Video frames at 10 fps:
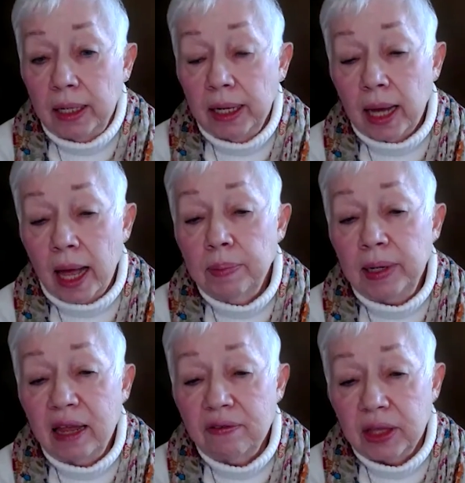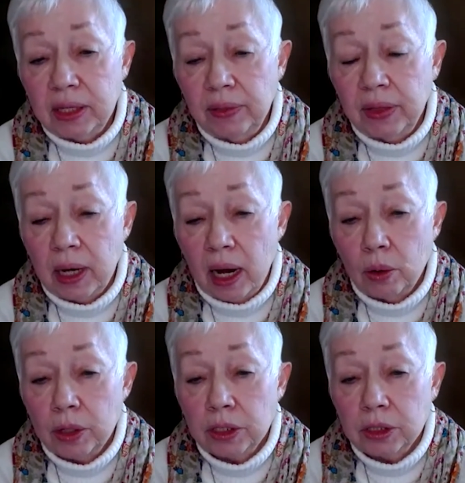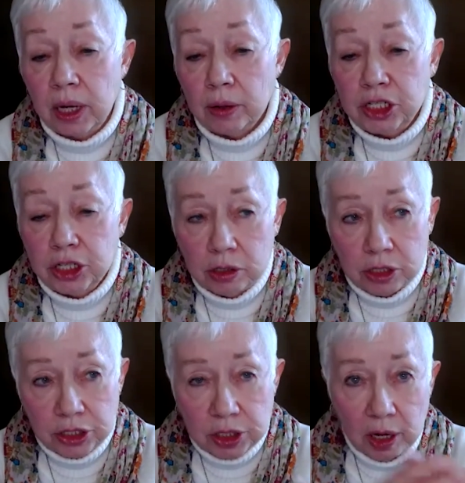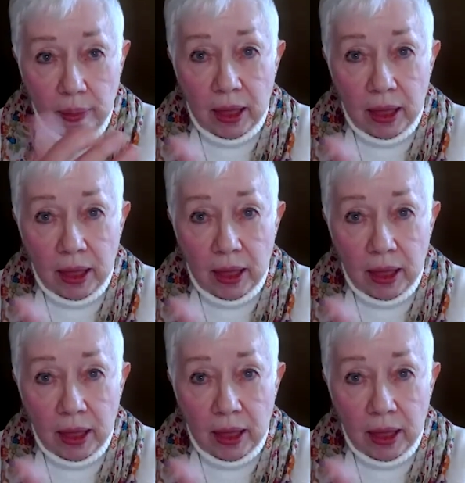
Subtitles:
And I believe that our church